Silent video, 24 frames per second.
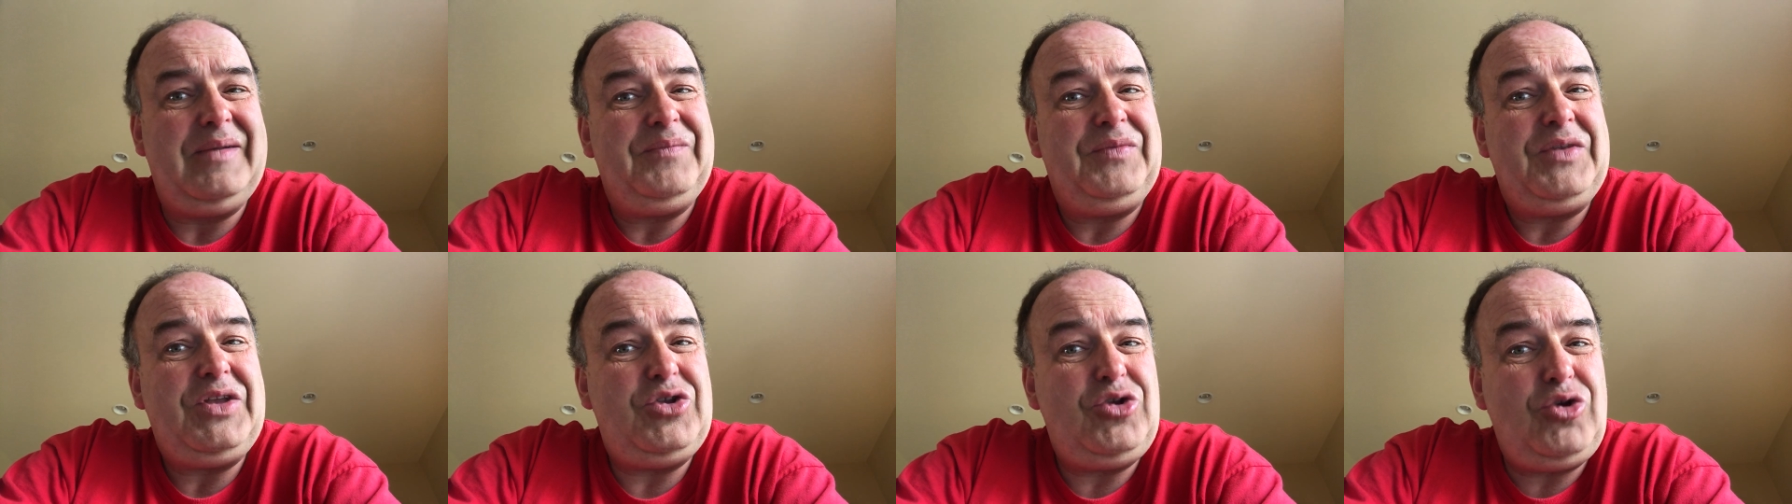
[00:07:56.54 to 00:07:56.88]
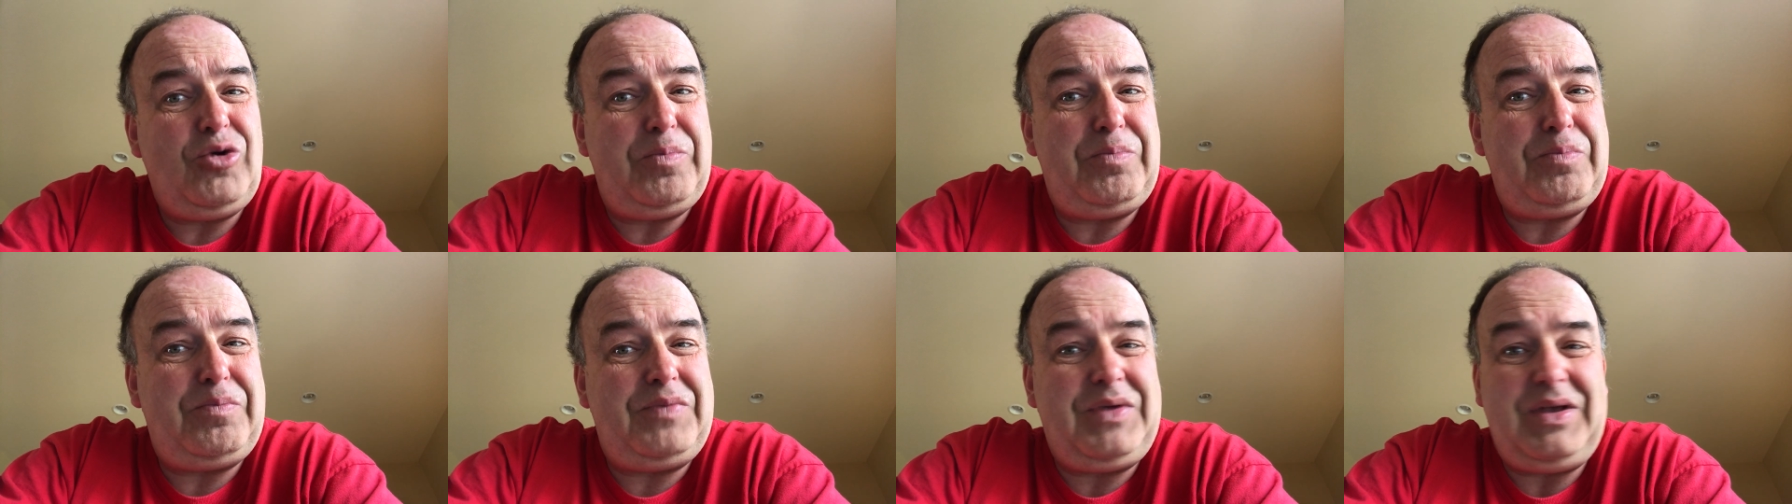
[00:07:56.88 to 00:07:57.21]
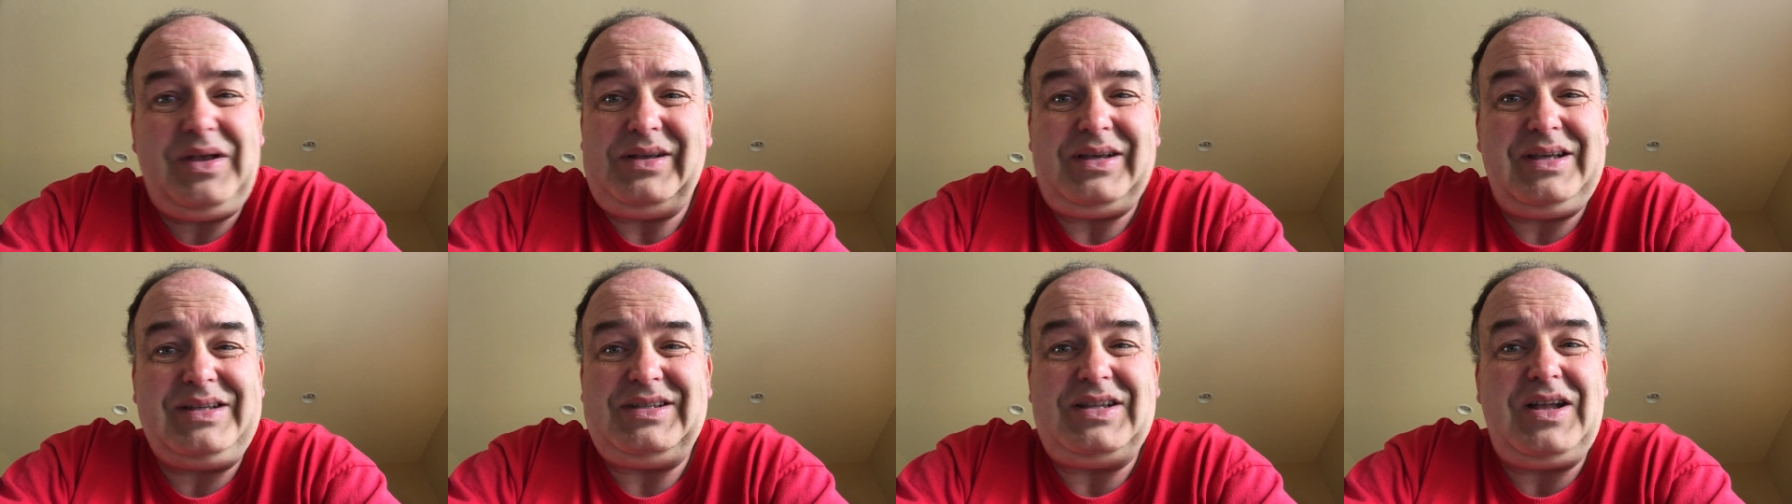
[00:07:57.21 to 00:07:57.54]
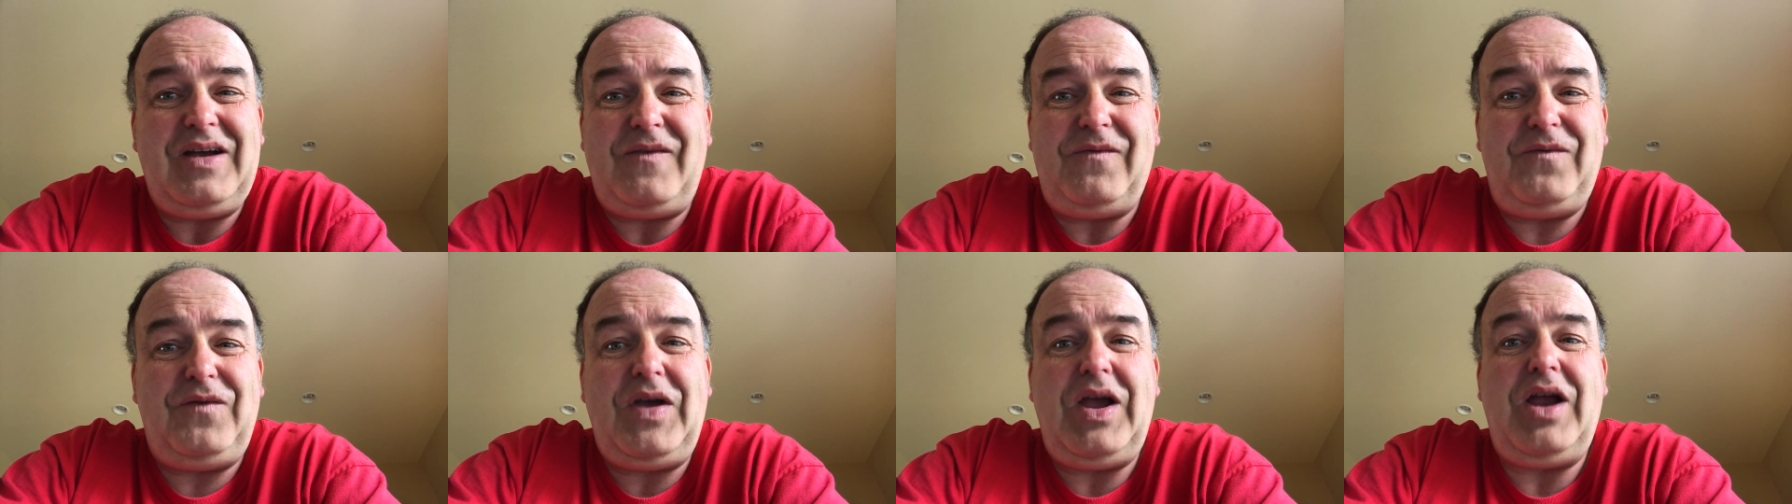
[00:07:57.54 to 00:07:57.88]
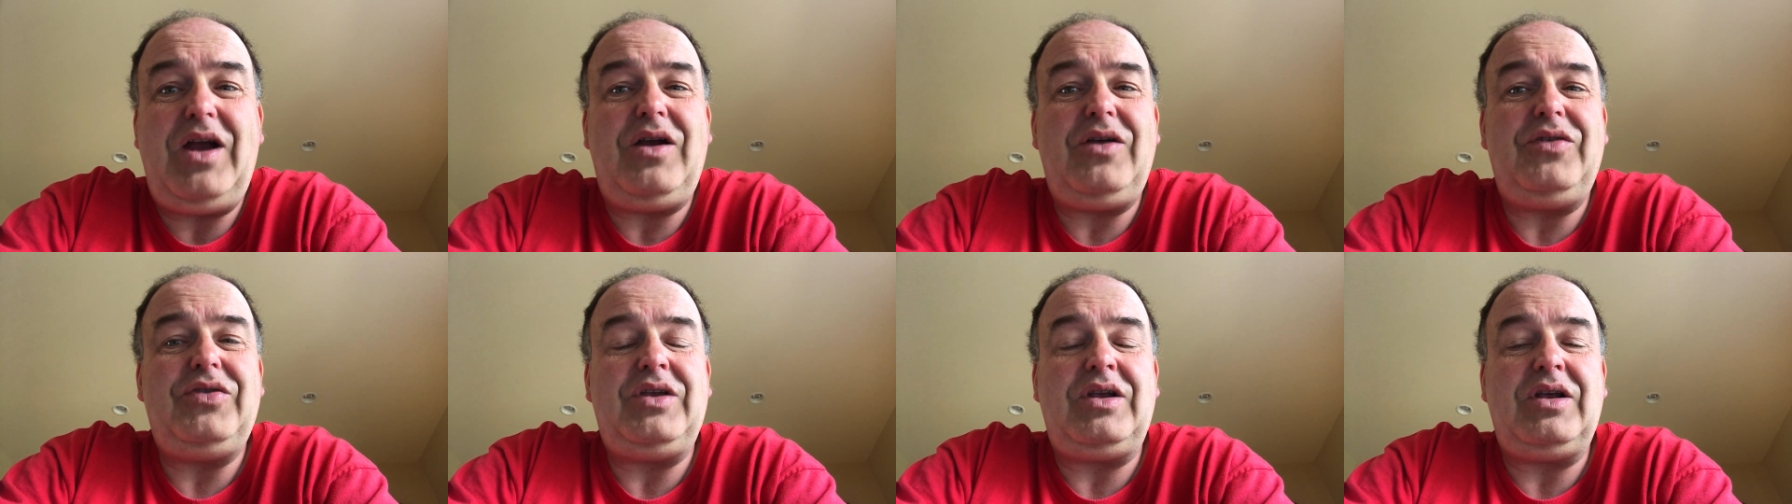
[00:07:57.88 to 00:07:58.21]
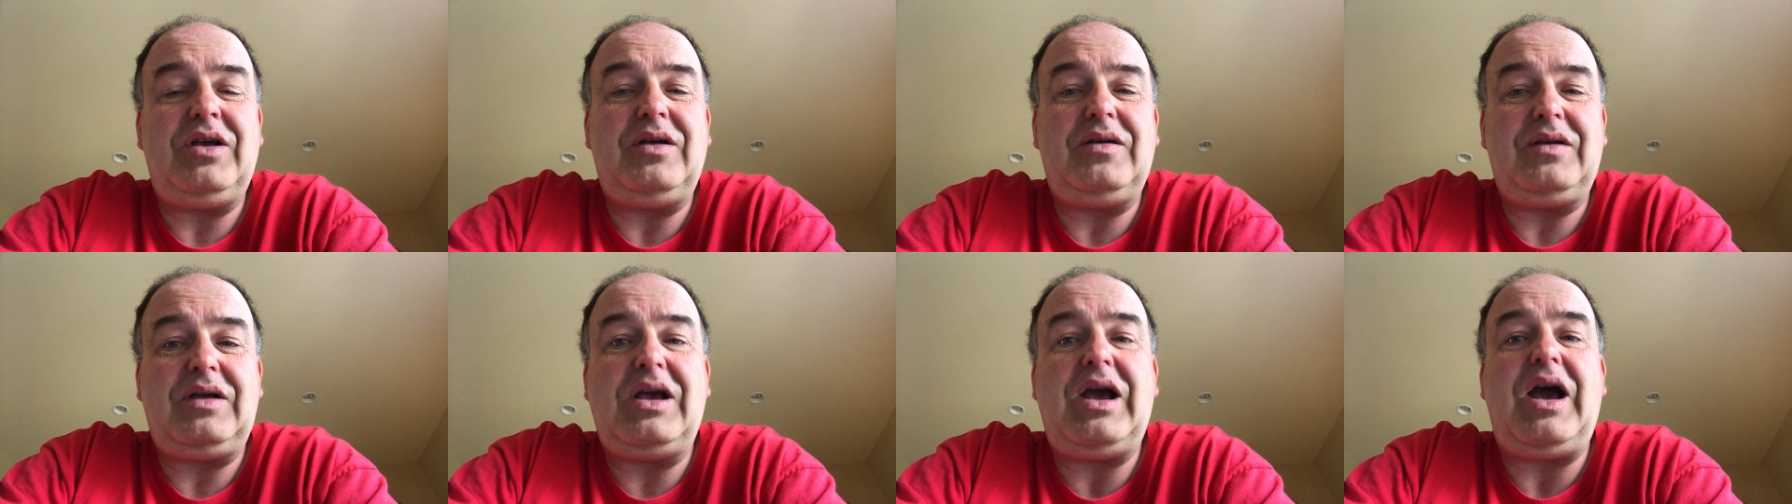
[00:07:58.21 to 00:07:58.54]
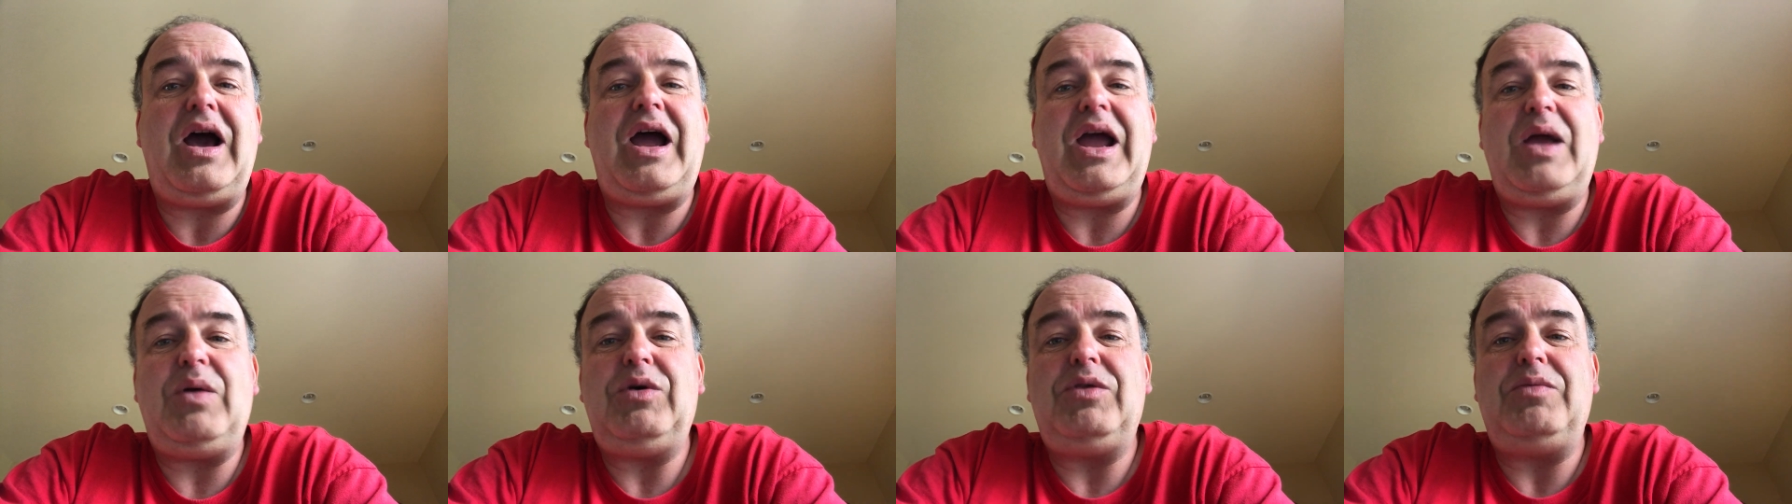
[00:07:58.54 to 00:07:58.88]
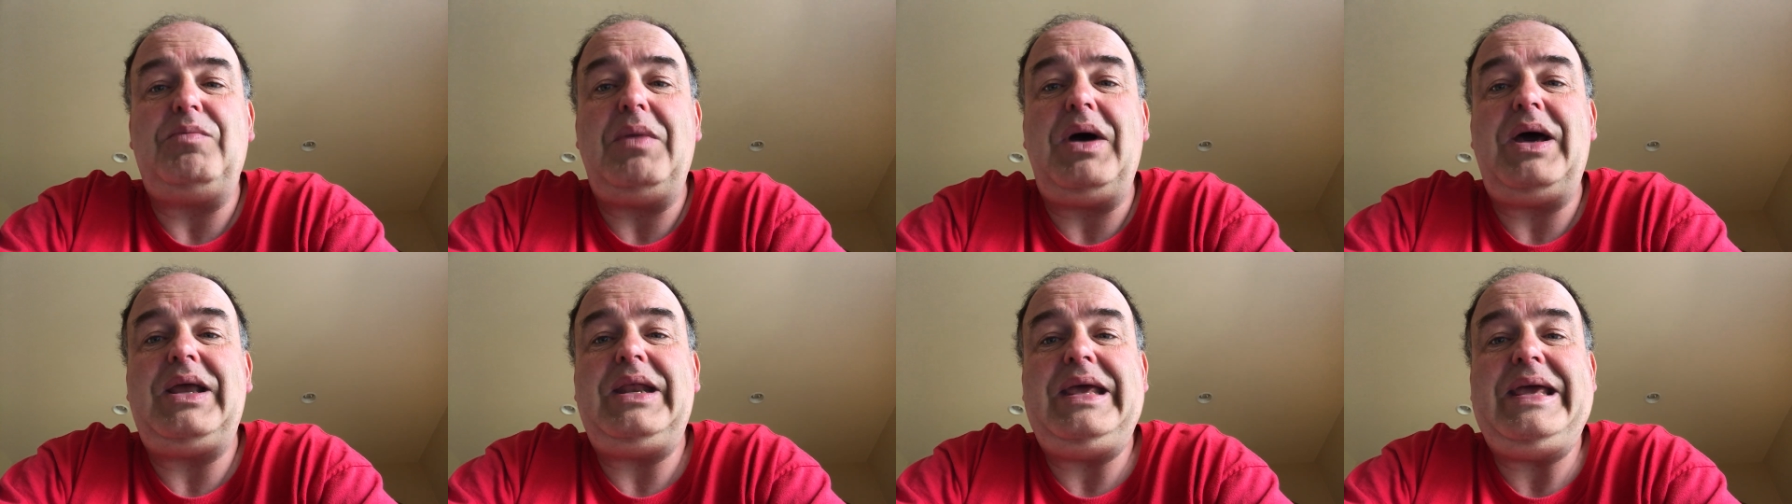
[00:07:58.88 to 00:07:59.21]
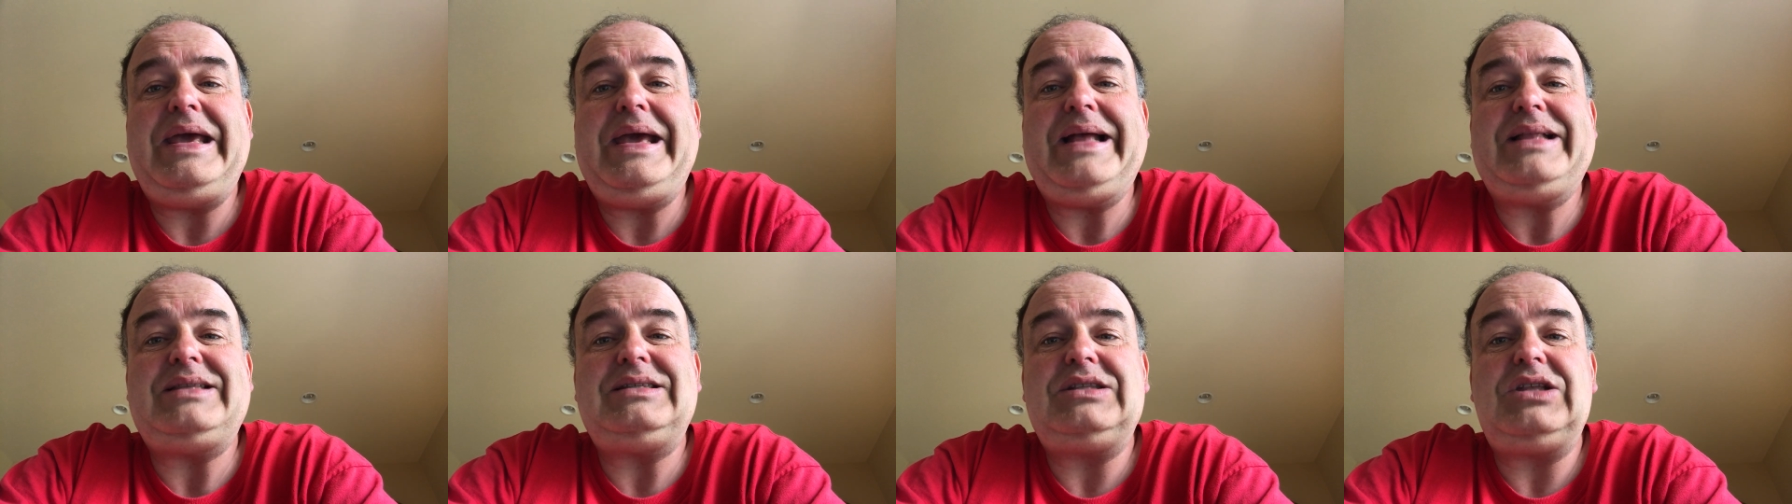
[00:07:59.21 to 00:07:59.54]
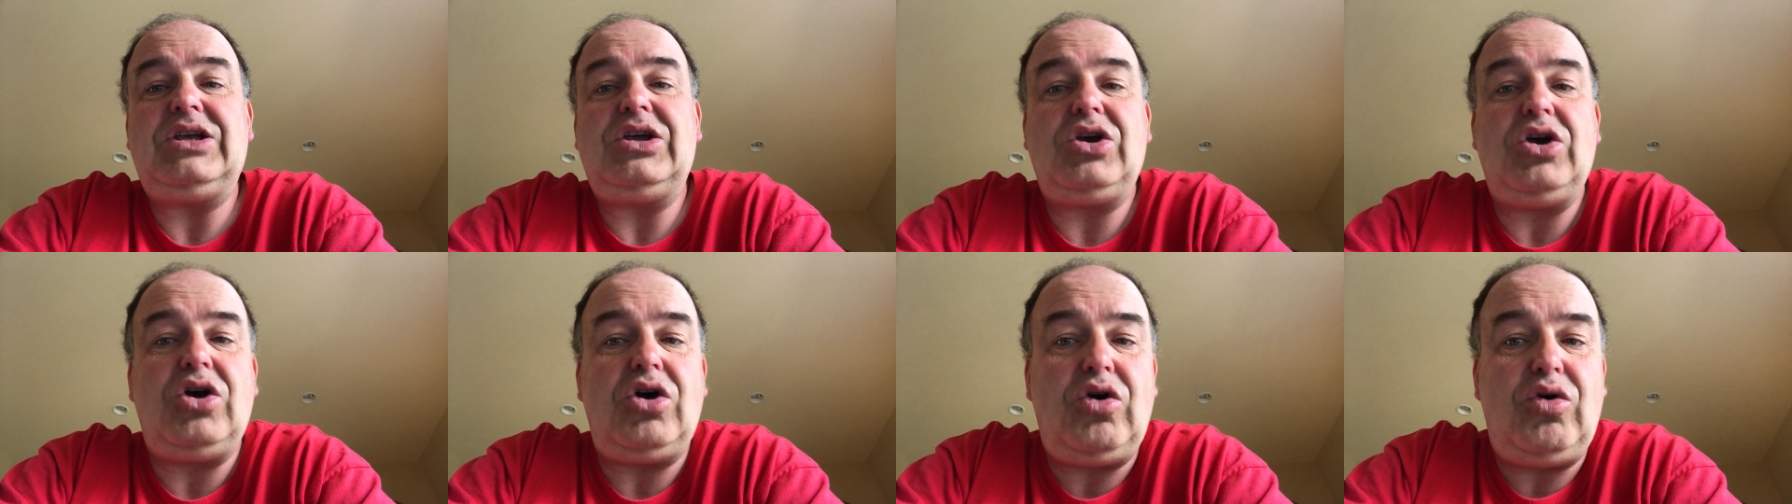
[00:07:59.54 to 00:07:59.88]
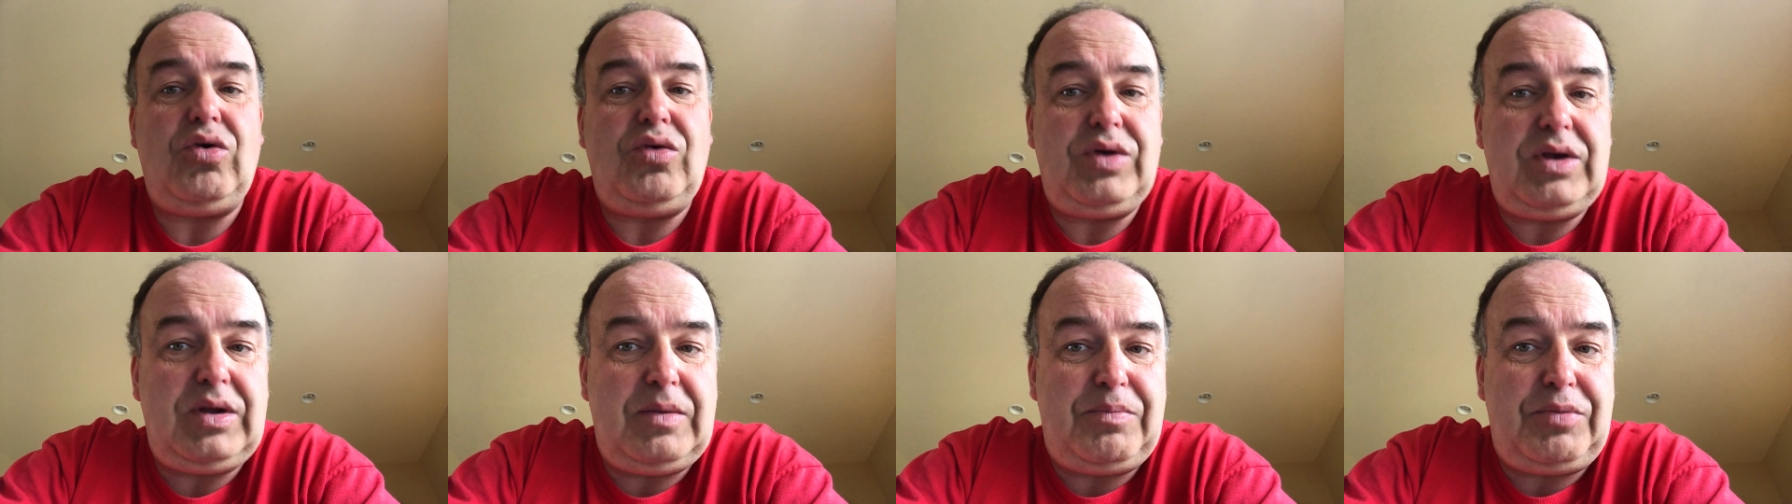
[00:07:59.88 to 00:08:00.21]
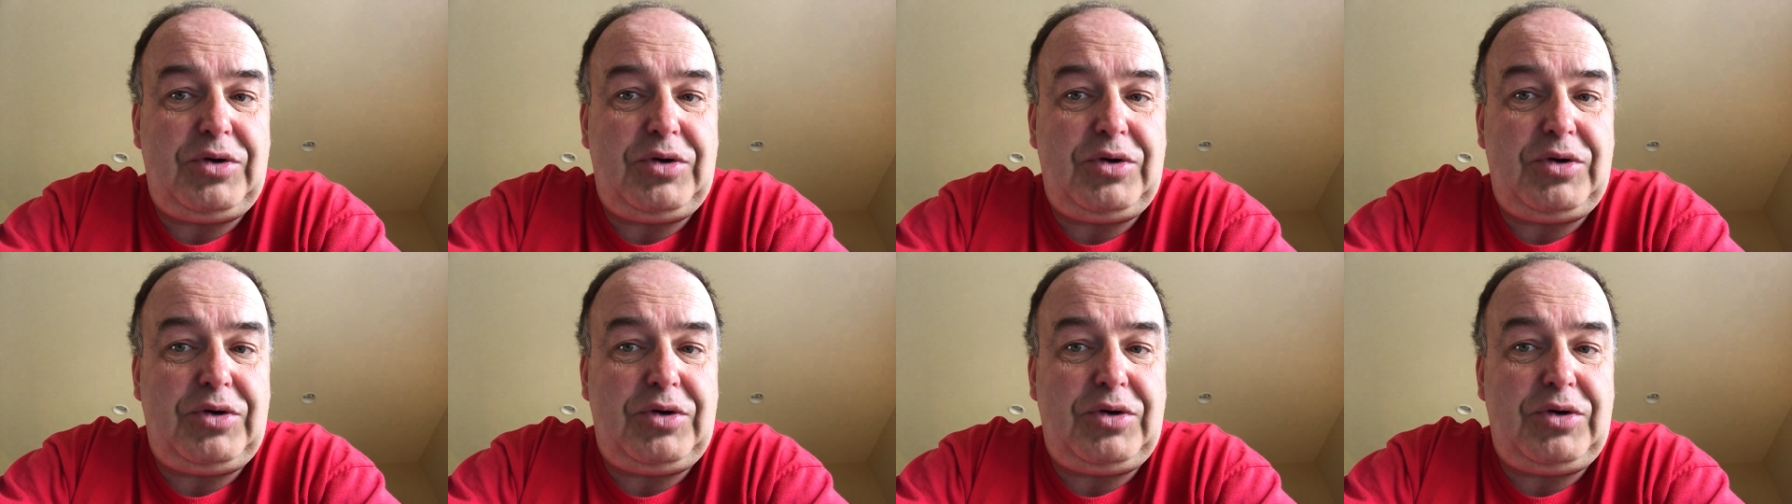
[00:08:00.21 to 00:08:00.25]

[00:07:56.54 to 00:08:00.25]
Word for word: and you're it's not fair that a guy with money gets to go and a